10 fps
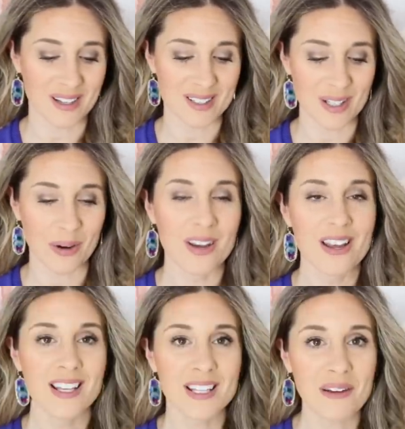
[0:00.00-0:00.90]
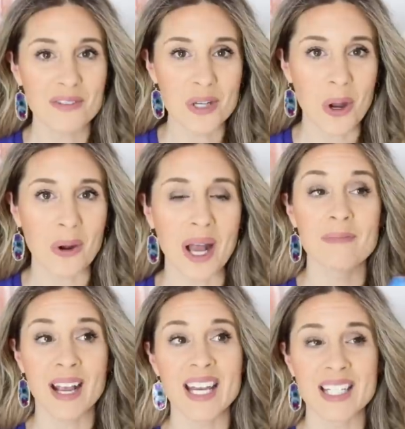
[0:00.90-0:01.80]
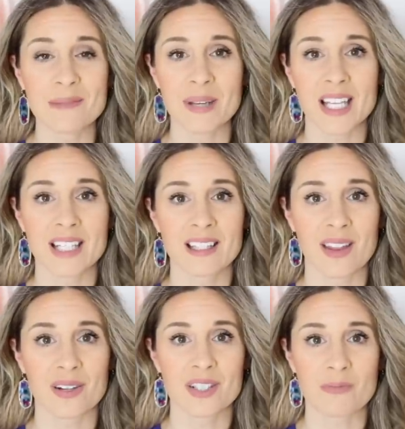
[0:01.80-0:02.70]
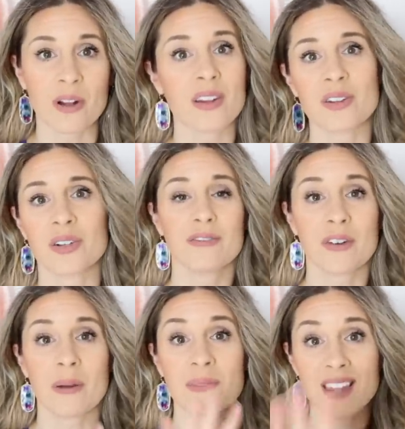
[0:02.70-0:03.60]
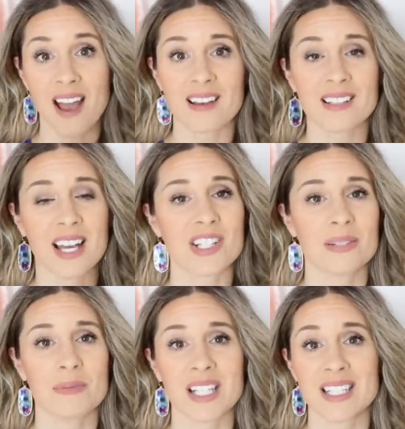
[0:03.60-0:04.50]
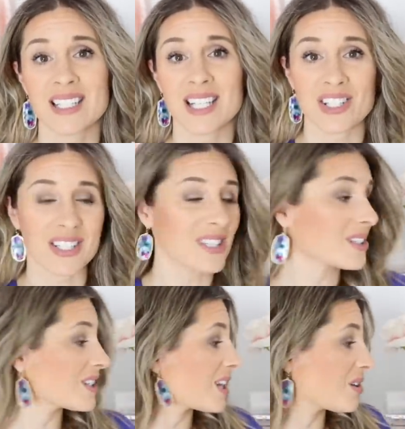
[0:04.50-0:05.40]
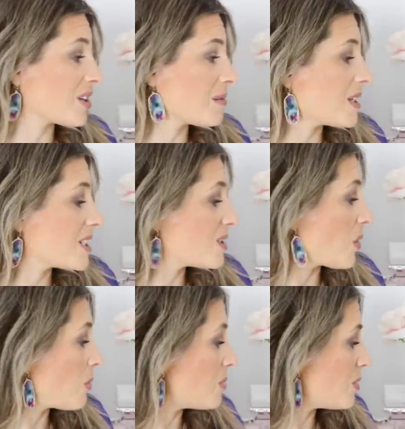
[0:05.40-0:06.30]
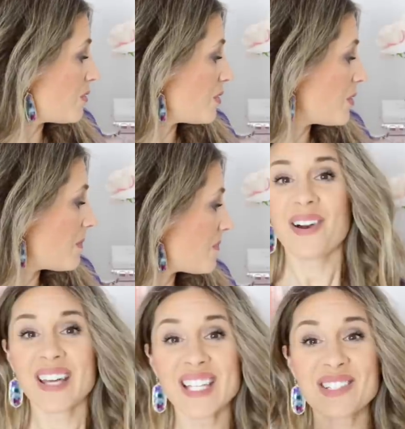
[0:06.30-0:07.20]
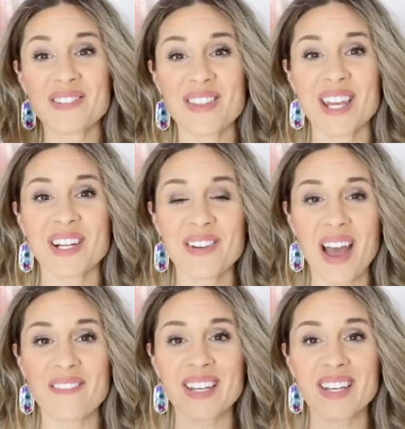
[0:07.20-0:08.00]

So you never know, I might end up picking another small leather good from that collection because they just look like they're gonna be so beautiful. Okay, so there you have it